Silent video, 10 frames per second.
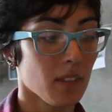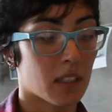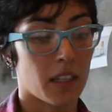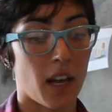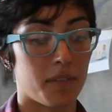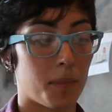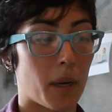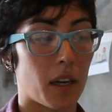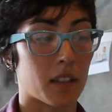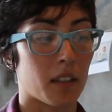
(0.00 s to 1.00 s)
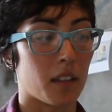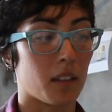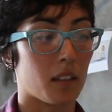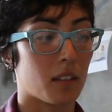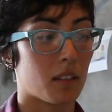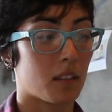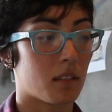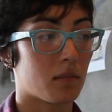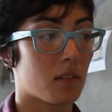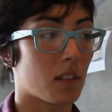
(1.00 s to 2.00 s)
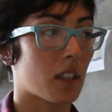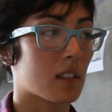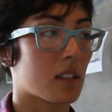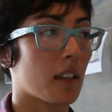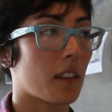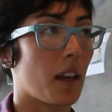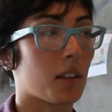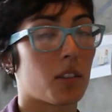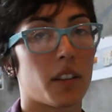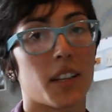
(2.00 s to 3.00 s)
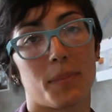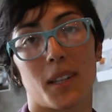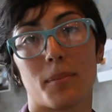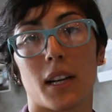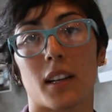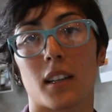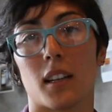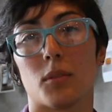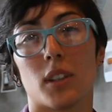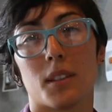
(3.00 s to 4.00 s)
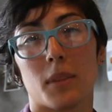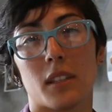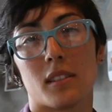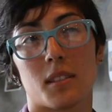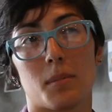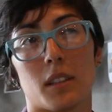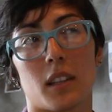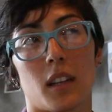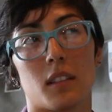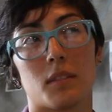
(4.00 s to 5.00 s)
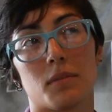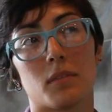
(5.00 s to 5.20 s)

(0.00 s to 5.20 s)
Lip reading: and half American, and things like that, and growing up in America, and what it means to be kind of